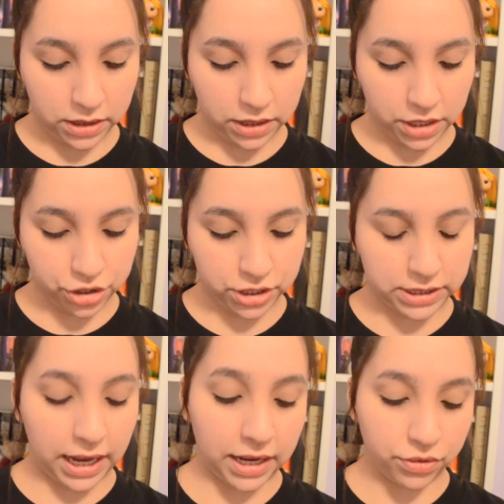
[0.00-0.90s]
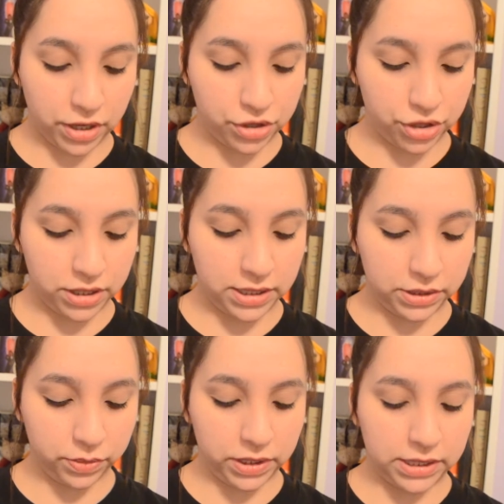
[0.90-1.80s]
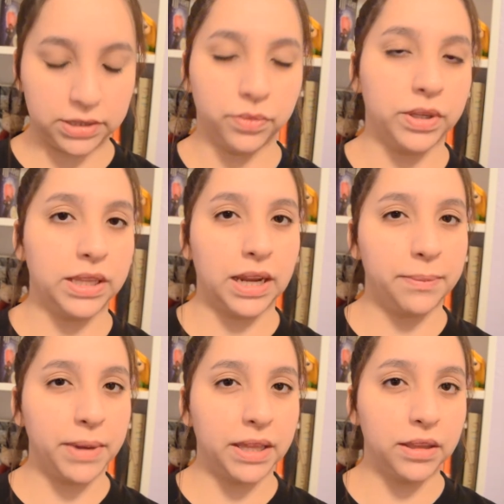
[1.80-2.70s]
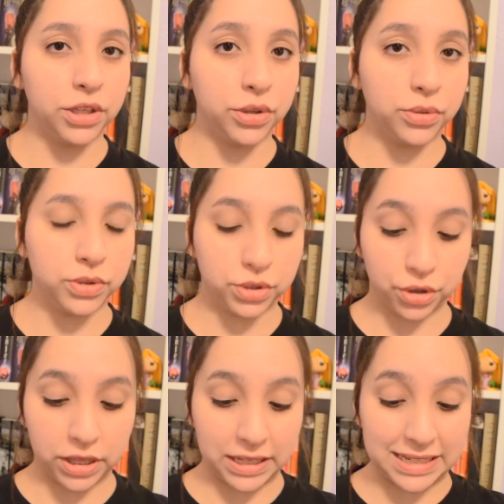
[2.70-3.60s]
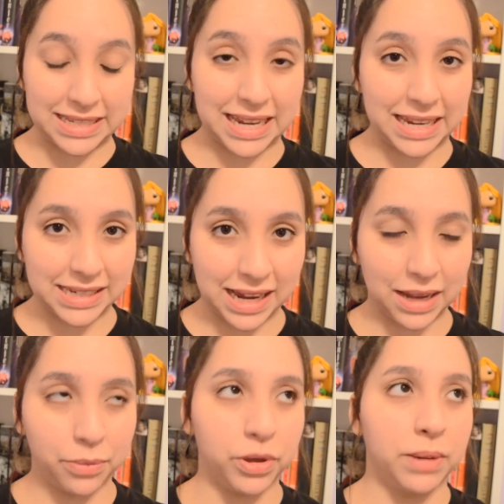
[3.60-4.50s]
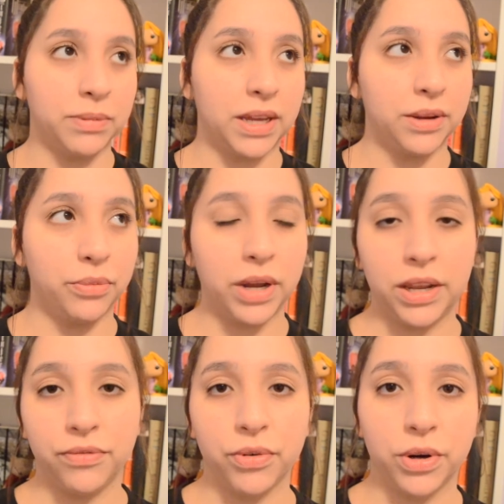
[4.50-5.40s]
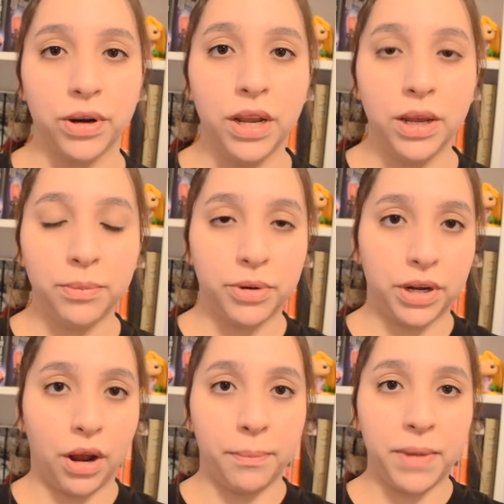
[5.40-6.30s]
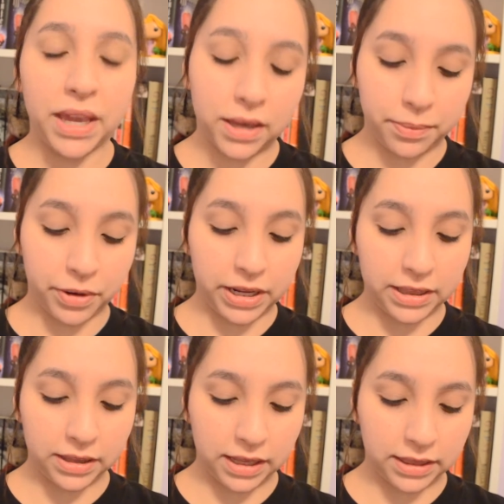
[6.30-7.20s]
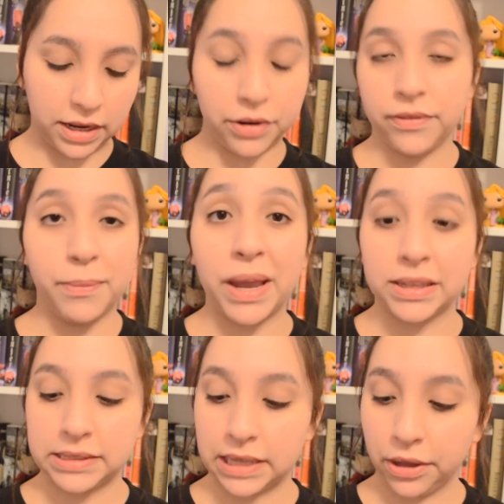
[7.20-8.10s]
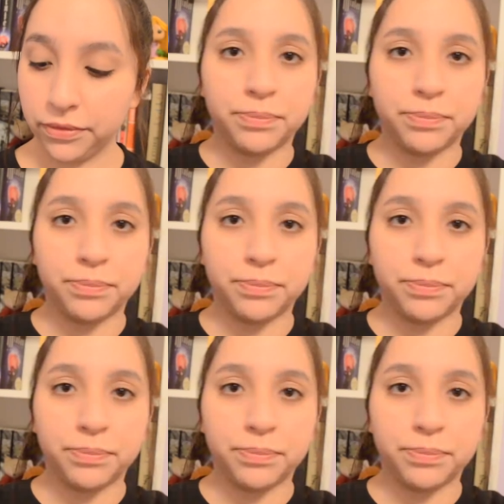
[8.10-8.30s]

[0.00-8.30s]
Luscious Hydration. This one is the one that I mainly use during the daytime when I'm getting ready for putting on makeup or anything like that, or even by itself.